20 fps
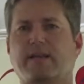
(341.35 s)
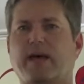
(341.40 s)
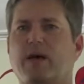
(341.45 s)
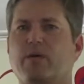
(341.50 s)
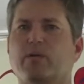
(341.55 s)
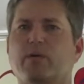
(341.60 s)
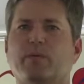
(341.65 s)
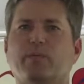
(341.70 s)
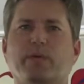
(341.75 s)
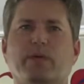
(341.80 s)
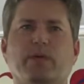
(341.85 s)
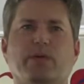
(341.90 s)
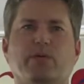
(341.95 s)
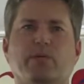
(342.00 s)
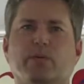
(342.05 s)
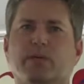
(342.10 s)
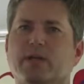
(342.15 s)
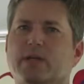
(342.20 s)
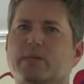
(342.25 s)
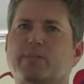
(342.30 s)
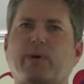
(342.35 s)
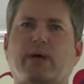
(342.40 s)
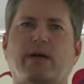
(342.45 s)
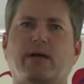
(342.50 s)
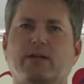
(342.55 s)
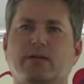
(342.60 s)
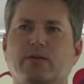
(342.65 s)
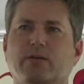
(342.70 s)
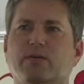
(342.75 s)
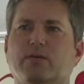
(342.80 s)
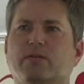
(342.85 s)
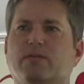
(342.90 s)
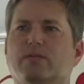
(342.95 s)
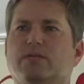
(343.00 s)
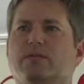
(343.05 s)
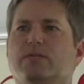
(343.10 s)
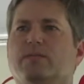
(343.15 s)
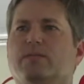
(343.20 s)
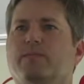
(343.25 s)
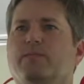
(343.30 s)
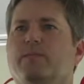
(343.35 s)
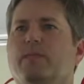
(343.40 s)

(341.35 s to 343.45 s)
that would be really bad news.